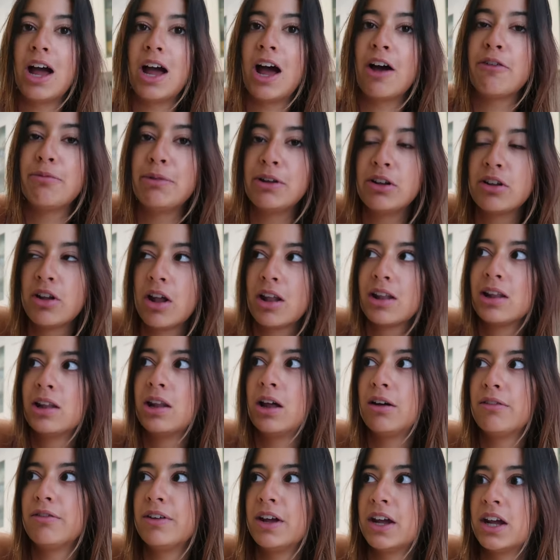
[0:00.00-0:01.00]
I have been
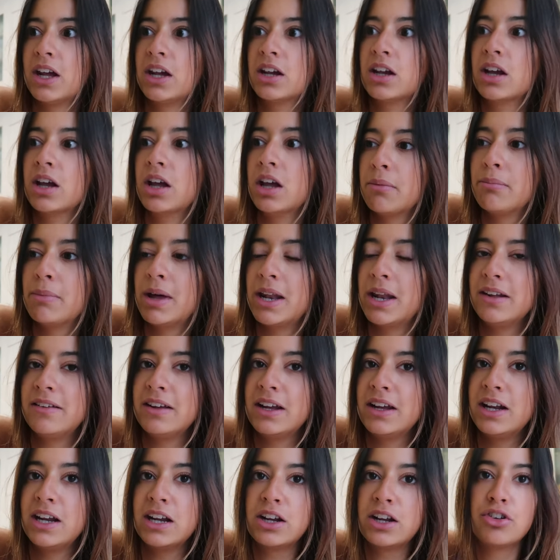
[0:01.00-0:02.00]
loving
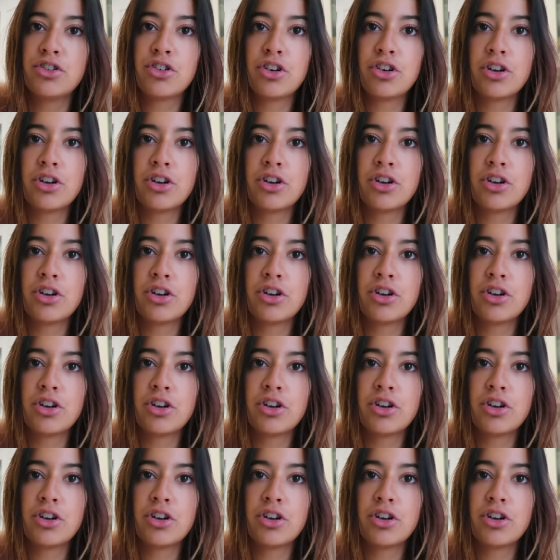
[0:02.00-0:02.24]
meditating and